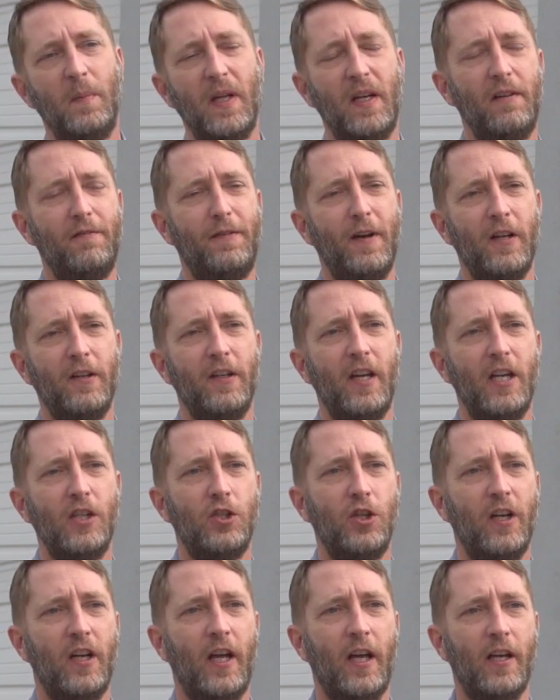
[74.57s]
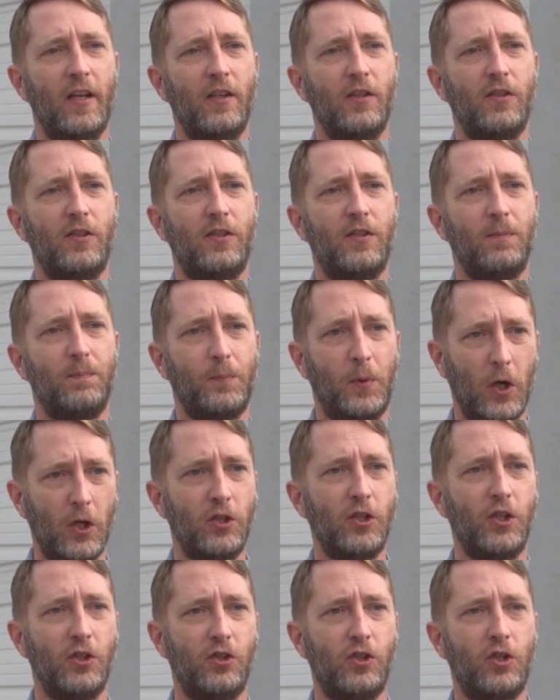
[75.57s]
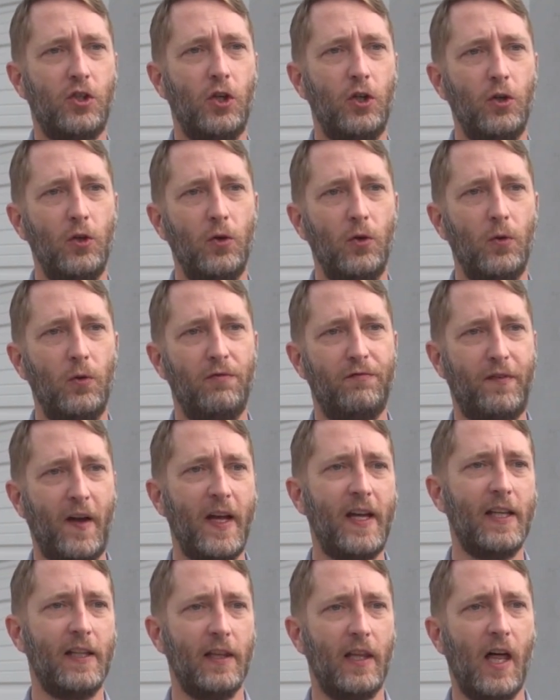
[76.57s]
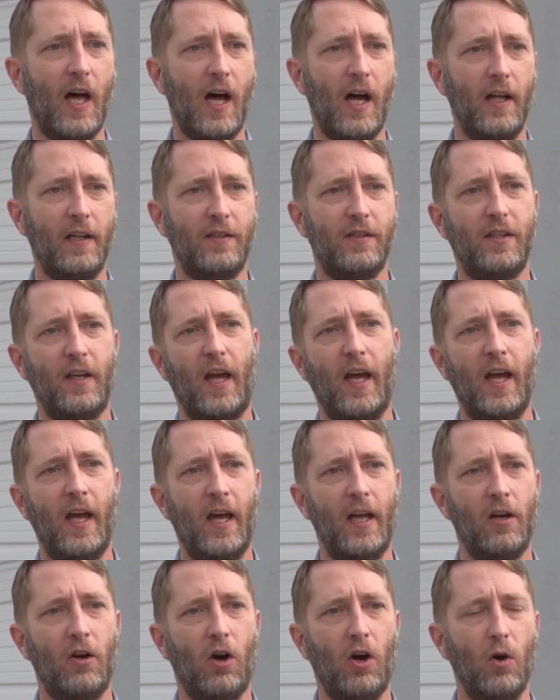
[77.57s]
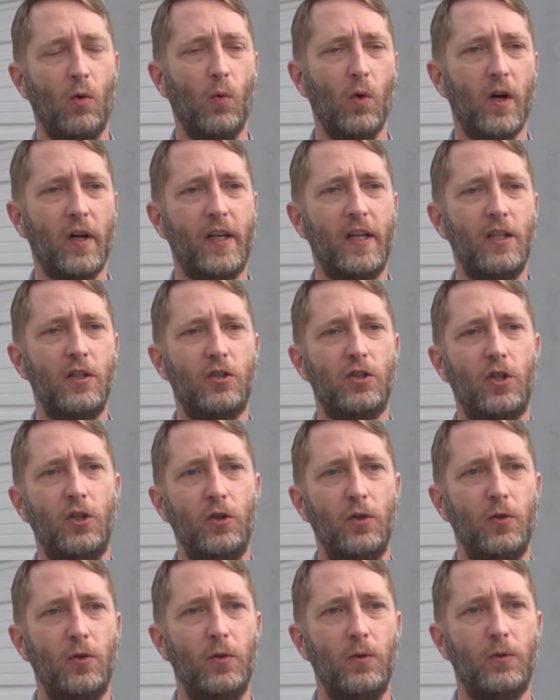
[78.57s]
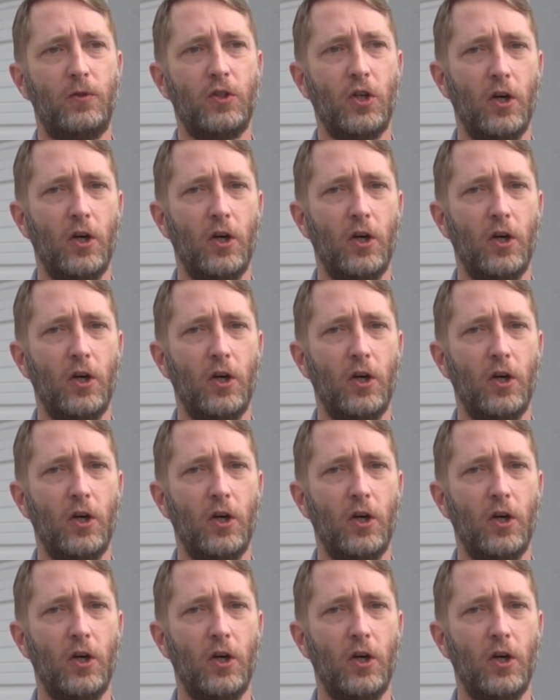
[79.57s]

the Midi Foundation has purchased 2 vacant lots and are working to